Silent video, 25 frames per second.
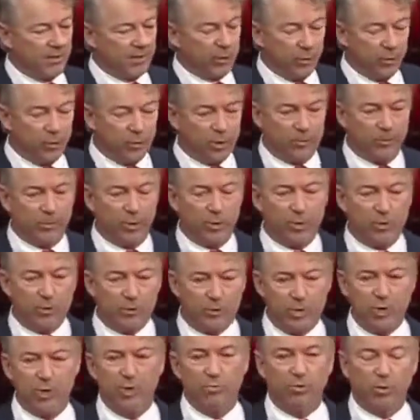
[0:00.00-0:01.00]
You're in the
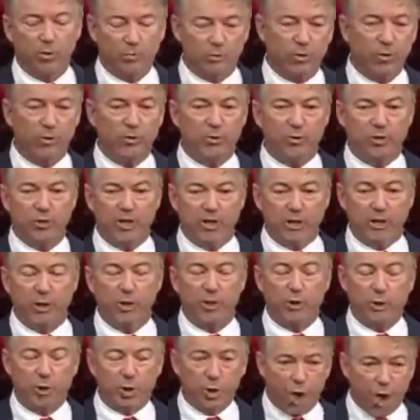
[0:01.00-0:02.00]
emergency room, you're sick
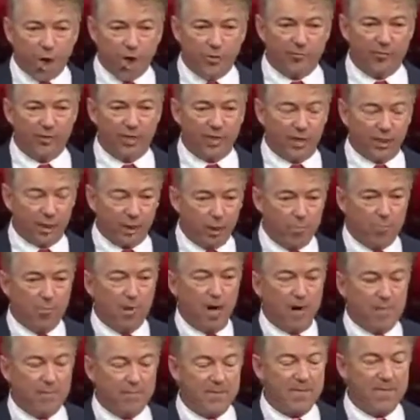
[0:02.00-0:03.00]
and you're coughing, you
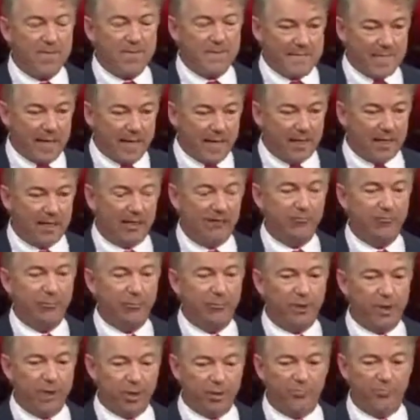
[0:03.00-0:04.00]
might be dying
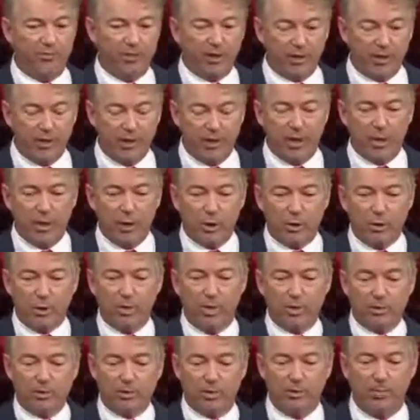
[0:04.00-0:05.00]
from COVID. You
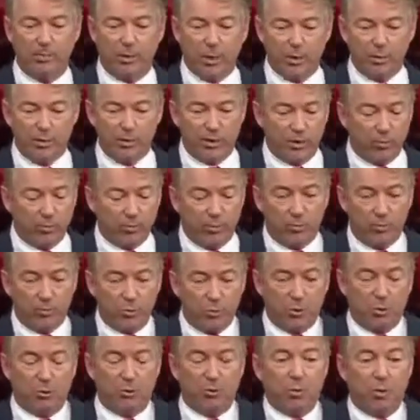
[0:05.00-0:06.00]
get to the emergency room,
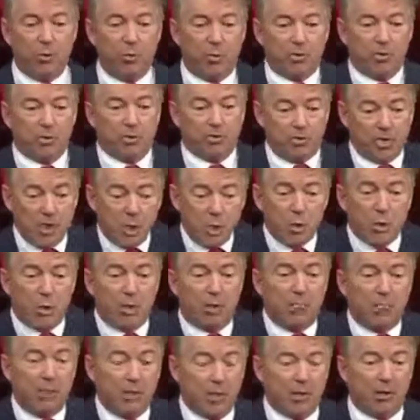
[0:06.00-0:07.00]
you don't know what to say, you
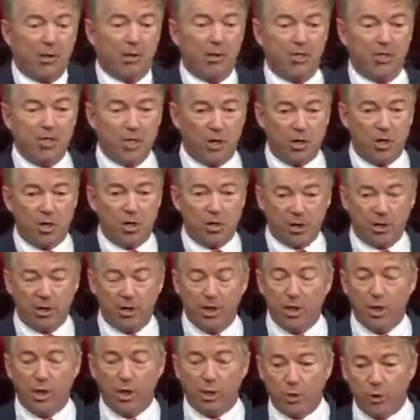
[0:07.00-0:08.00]
can barely
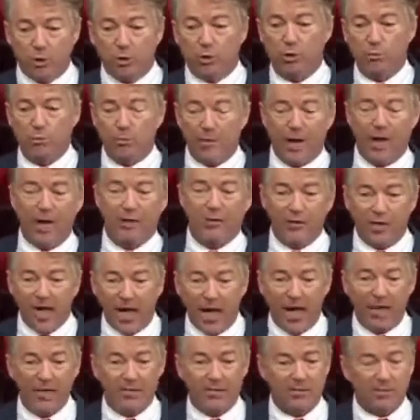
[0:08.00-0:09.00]
talk. Your spouse
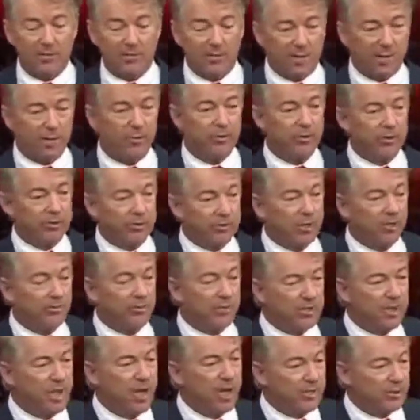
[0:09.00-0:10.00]
has to be able to tell
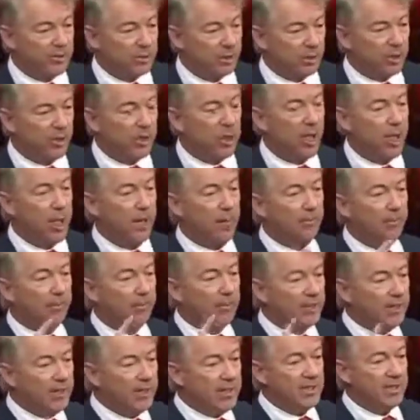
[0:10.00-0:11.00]
the doctor,
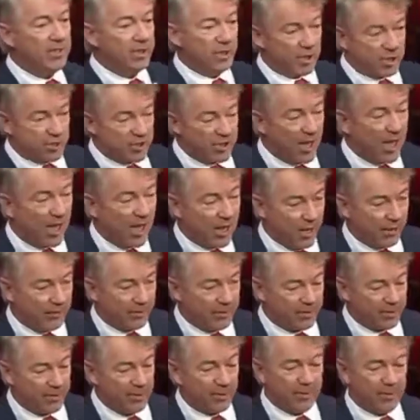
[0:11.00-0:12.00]
please
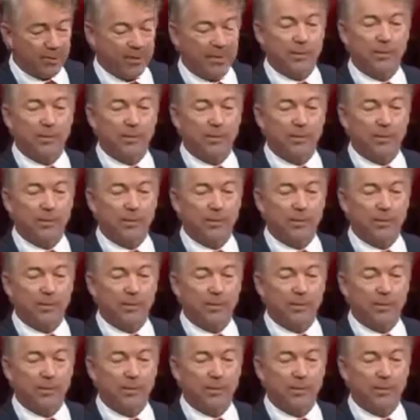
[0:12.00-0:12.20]
stop